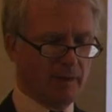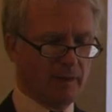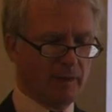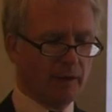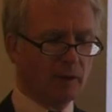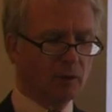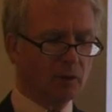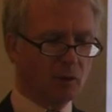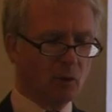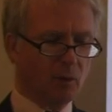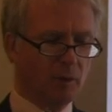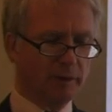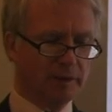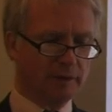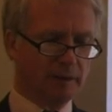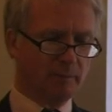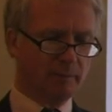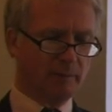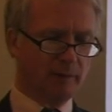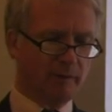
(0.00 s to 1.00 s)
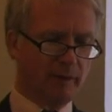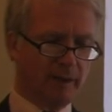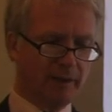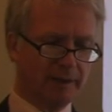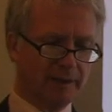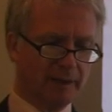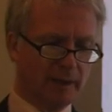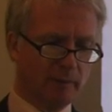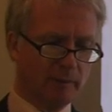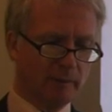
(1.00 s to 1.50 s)
Local wisdom
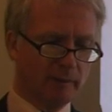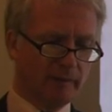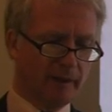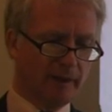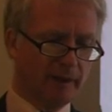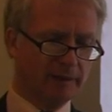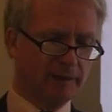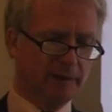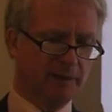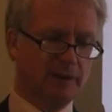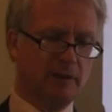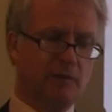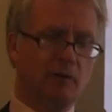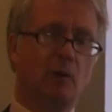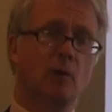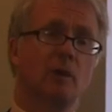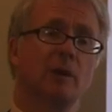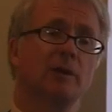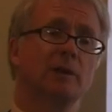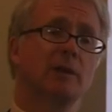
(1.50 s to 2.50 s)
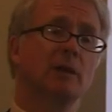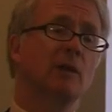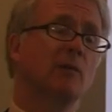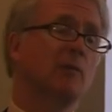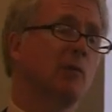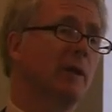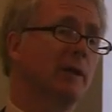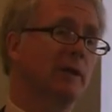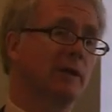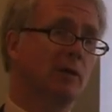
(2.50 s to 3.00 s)
provides a number of answers to the question
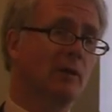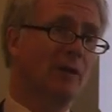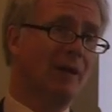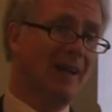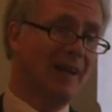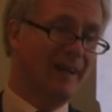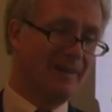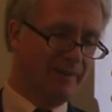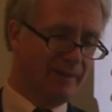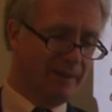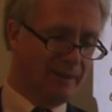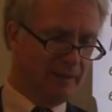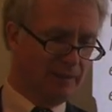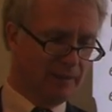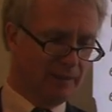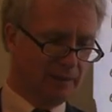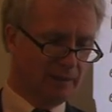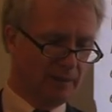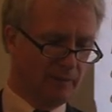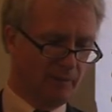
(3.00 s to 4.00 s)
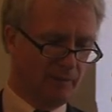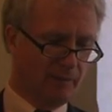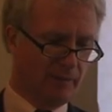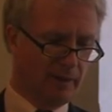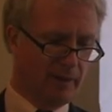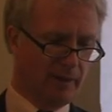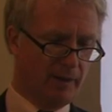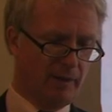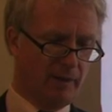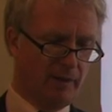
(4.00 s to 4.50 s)
of what a good life is.
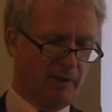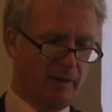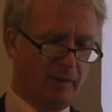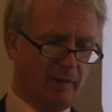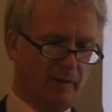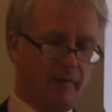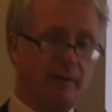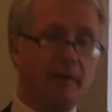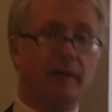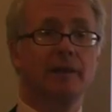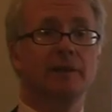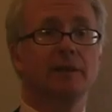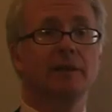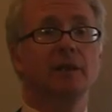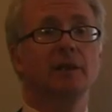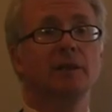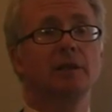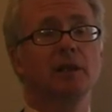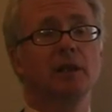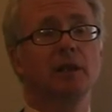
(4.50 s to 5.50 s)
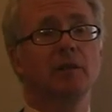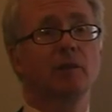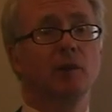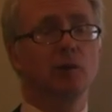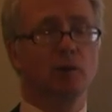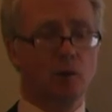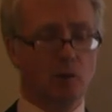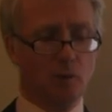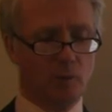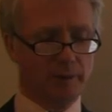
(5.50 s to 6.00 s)
The extension of
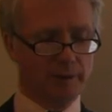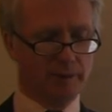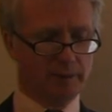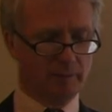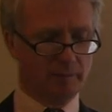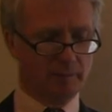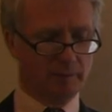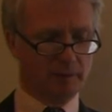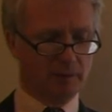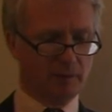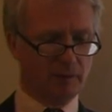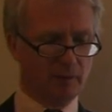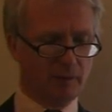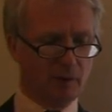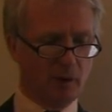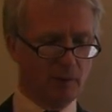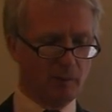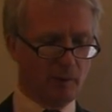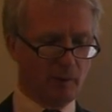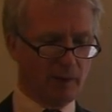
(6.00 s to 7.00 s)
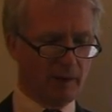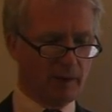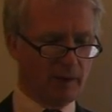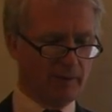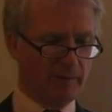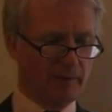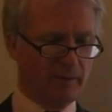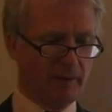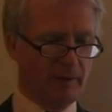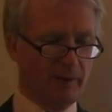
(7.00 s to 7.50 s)
local wisdom to global
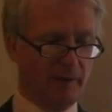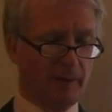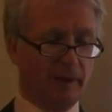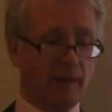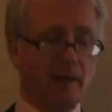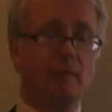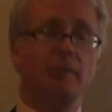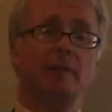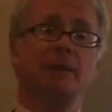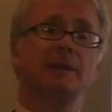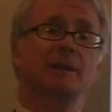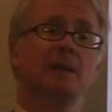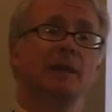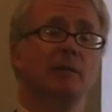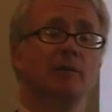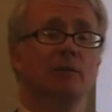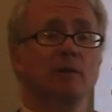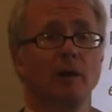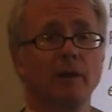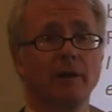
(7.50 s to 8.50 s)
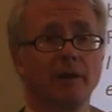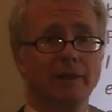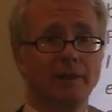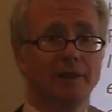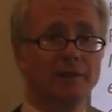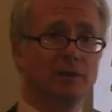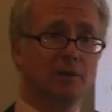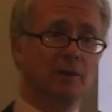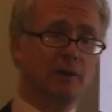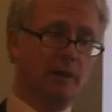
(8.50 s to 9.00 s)
love can be seen throughout
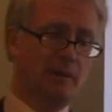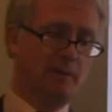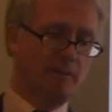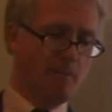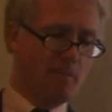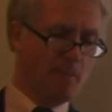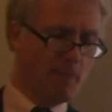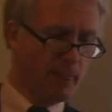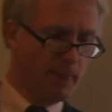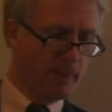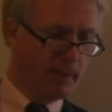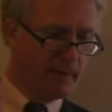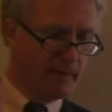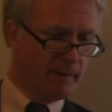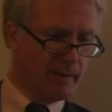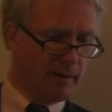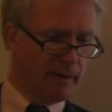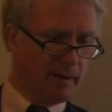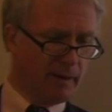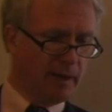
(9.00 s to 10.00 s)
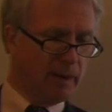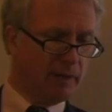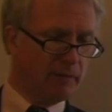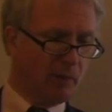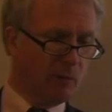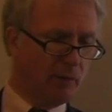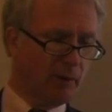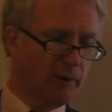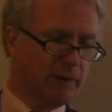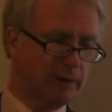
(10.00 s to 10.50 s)
history. In
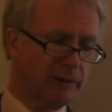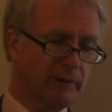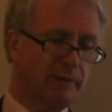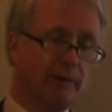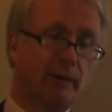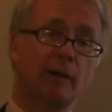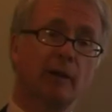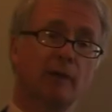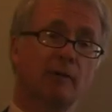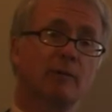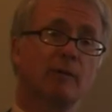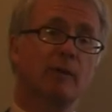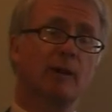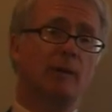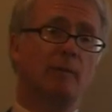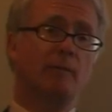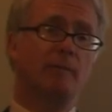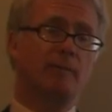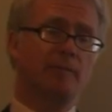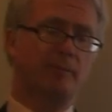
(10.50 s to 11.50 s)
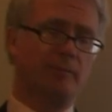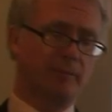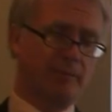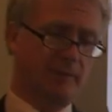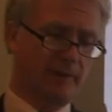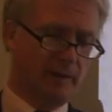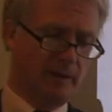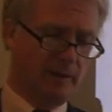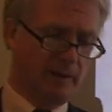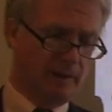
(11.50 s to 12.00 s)
the words of Erich Fromm,
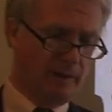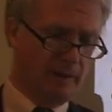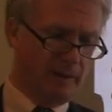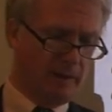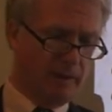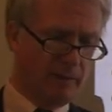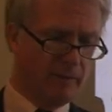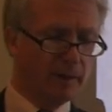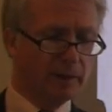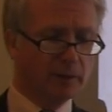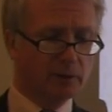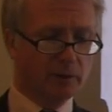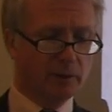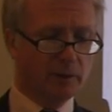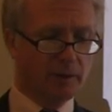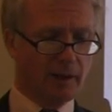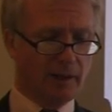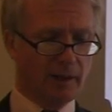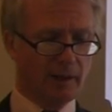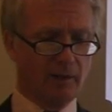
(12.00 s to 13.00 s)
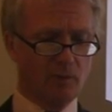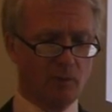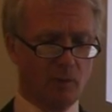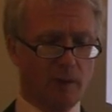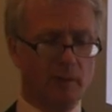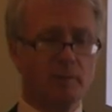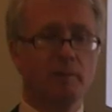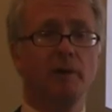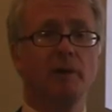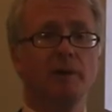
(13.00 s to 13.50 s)
if I truly love
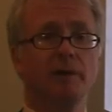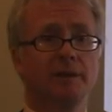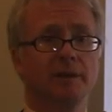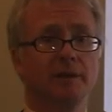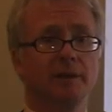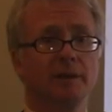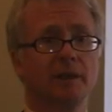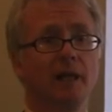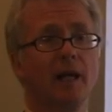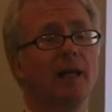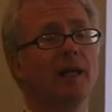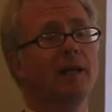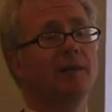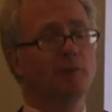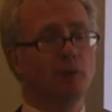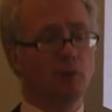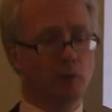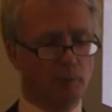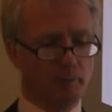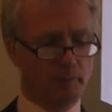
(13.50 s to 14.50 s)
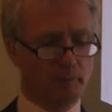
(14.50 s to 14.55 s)
one person, I love all